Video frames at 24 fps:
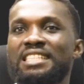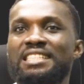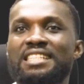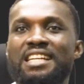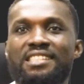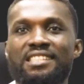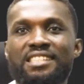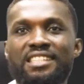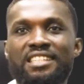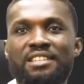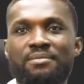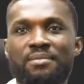to the
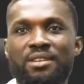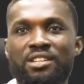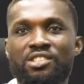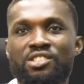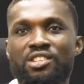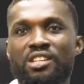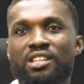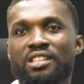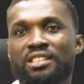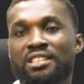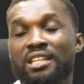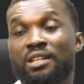next
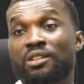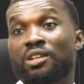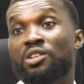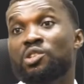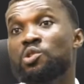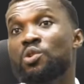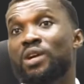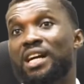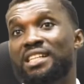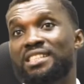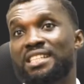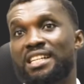image and
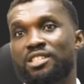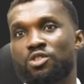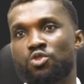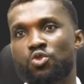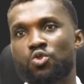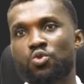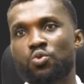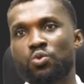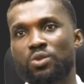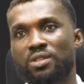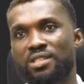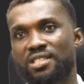let's look at their
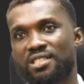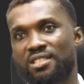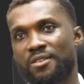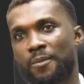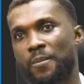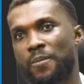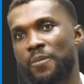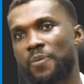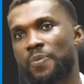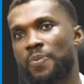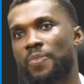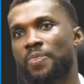
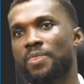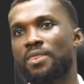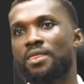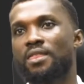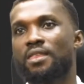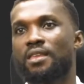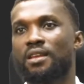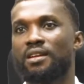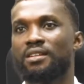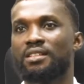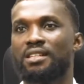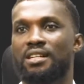tools
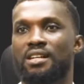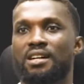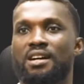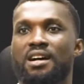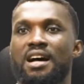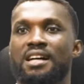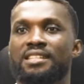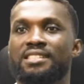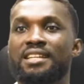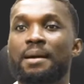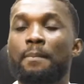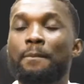
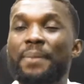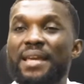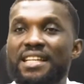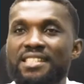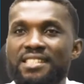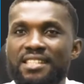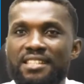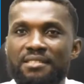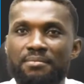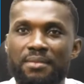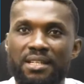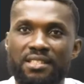and their
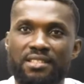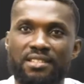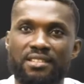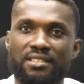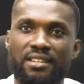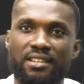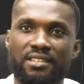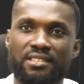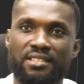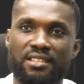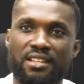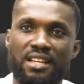painting
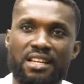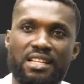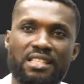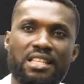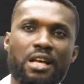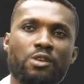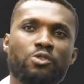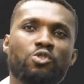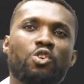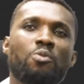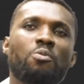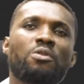materials.
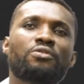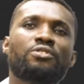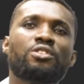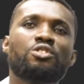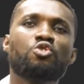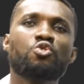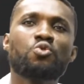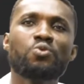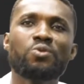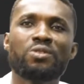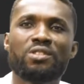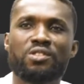Now, some of
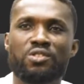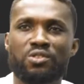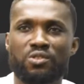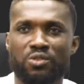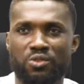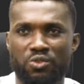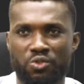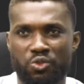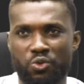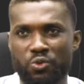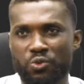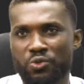the
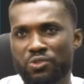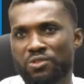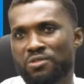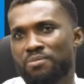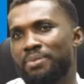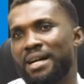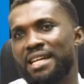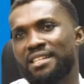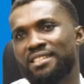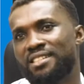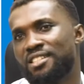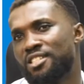tools
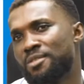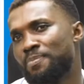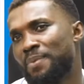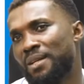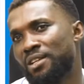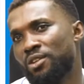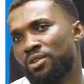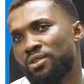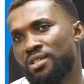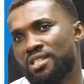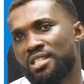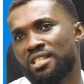used by these
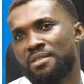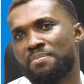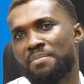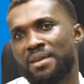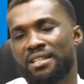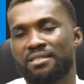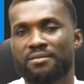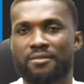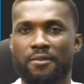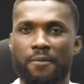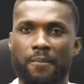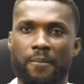Paleolithic
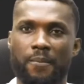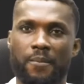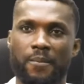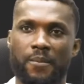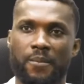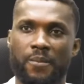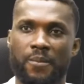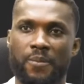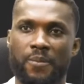men,